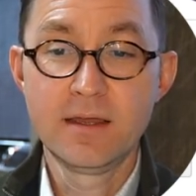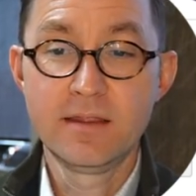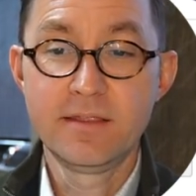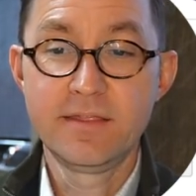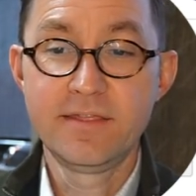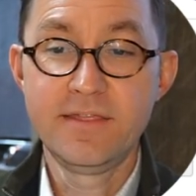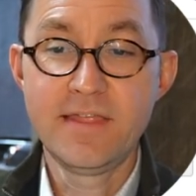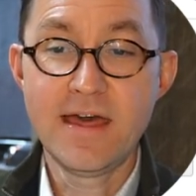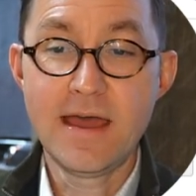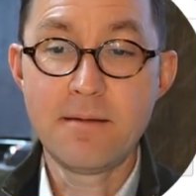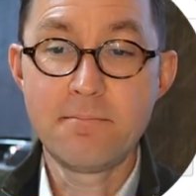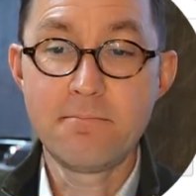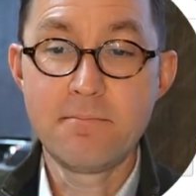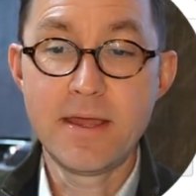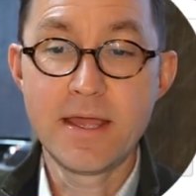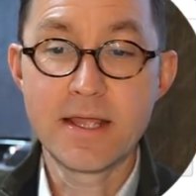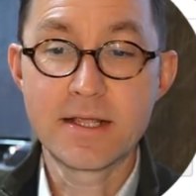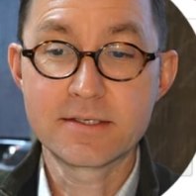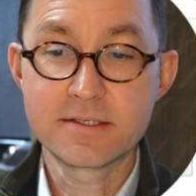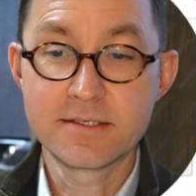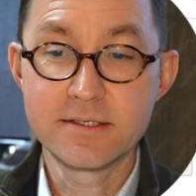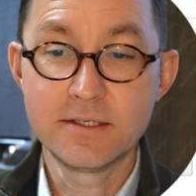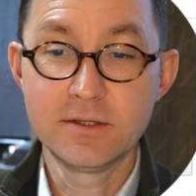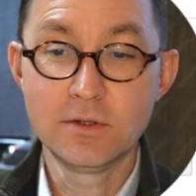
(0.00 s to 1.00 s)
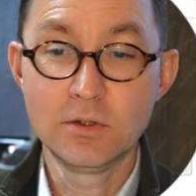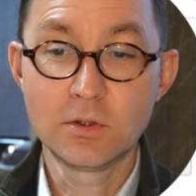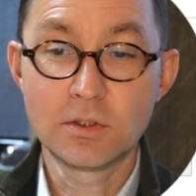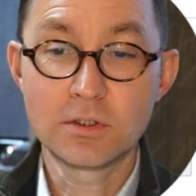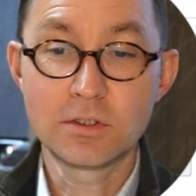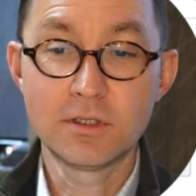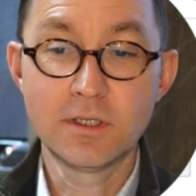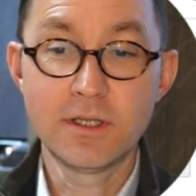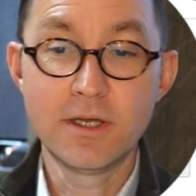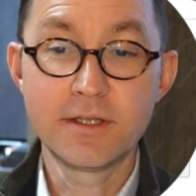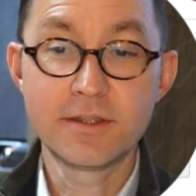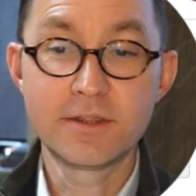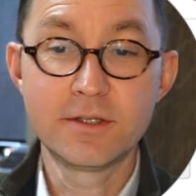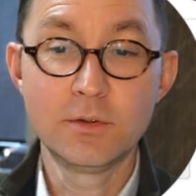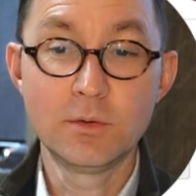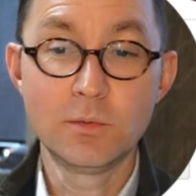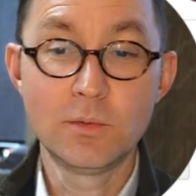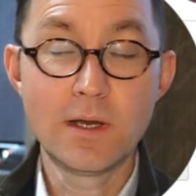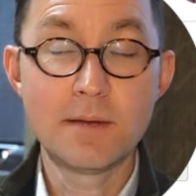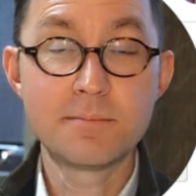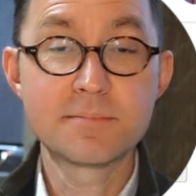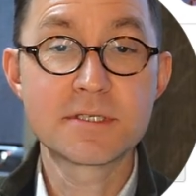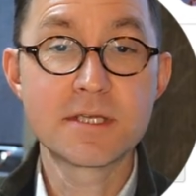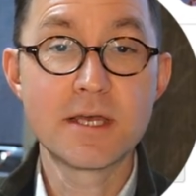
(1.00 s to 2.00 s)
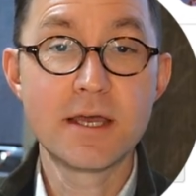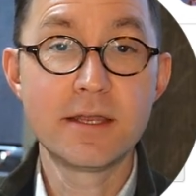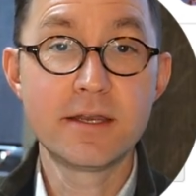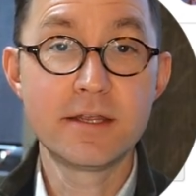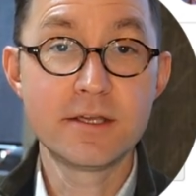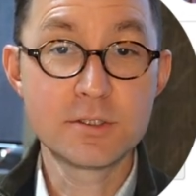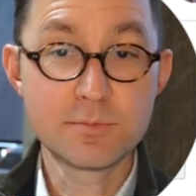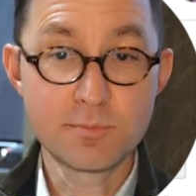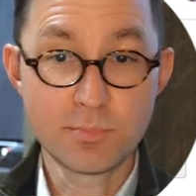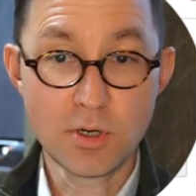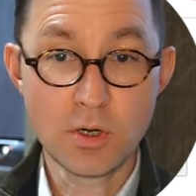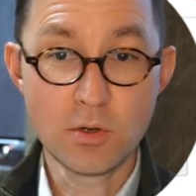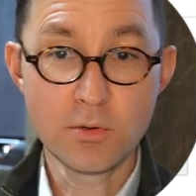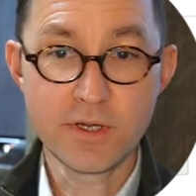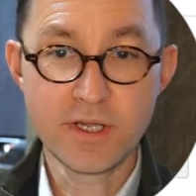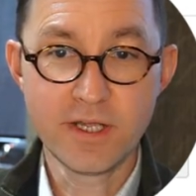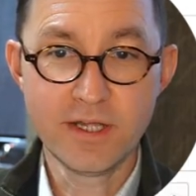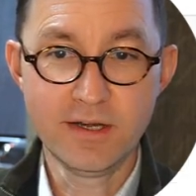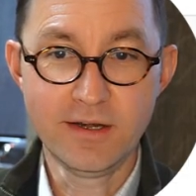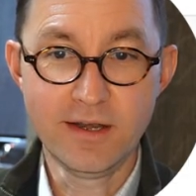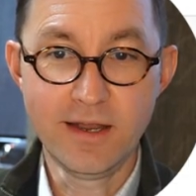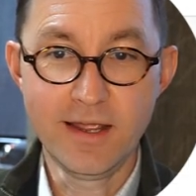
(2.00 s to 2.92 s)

That makes it look like the website is broken,